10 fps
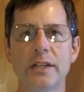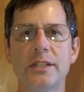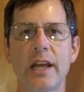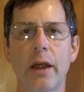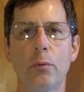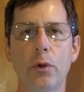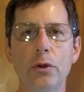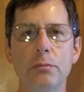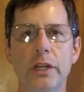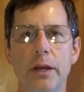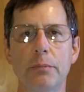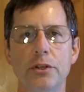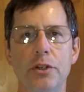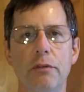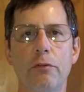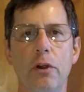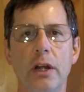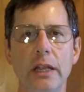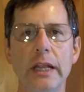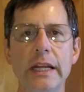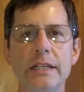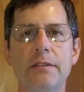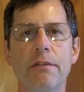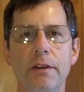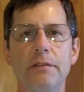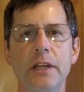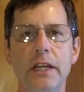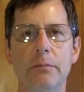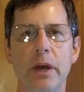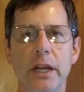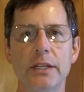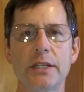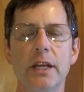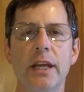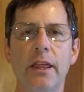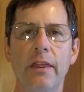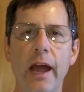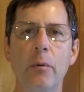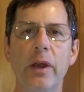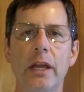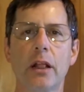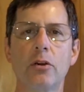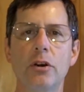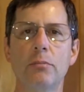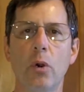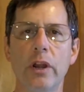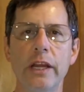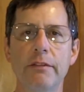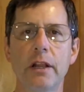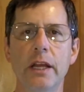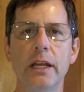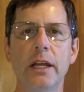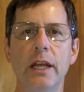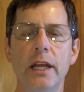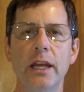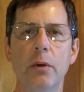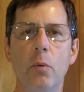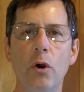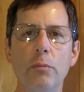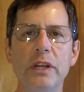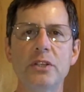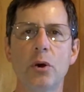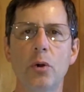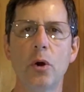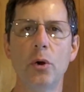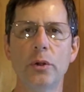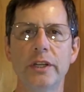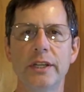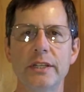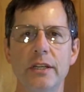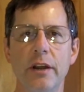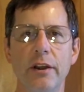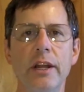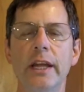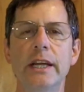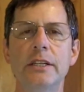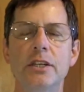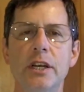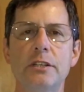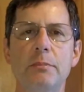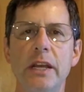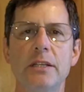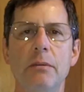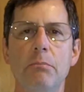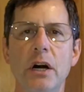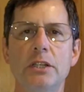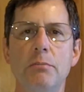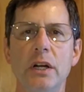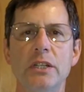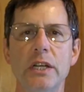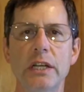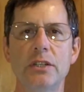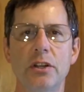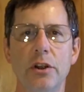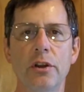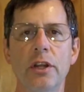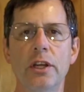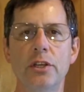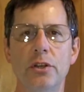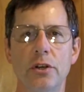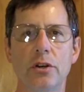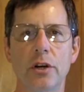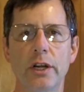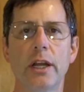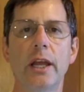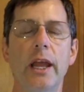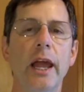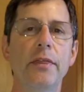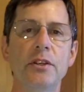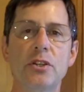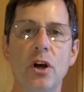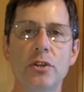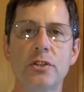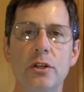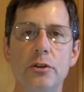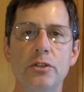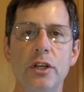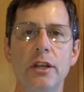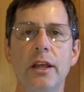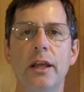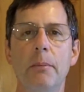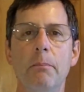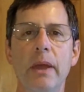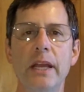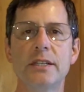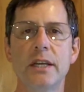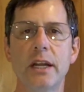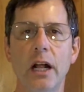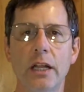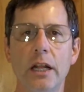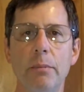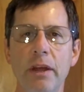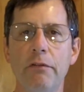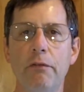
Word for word: at room temperature for at least 15 minutes. That way it'll cook more evenly. It won't be so cold in the center. It just makes it much, much easier to cook. And the salt solution makes it a little bit